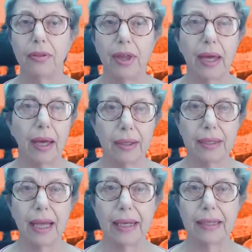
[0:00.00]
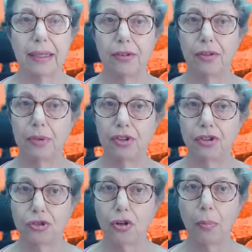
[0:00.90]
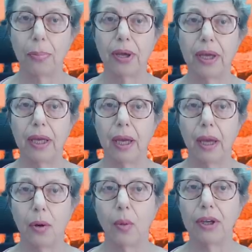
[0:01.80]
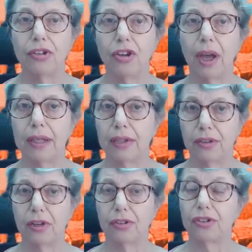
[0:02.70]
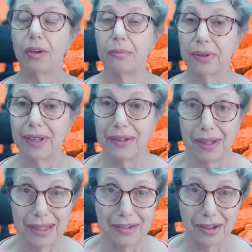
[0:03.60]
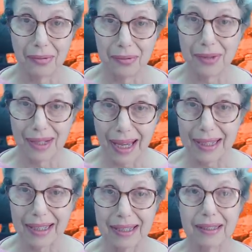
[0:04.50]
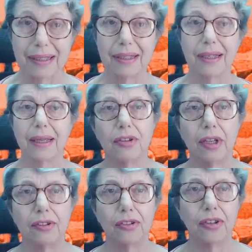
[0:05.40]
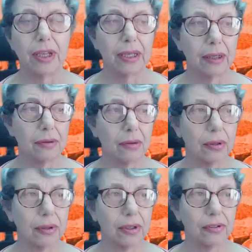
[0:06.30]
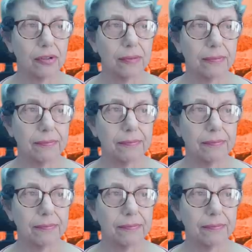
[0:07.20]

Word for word: they're unlikely to be stroppy when China does something they don't like. So let's take a look at this.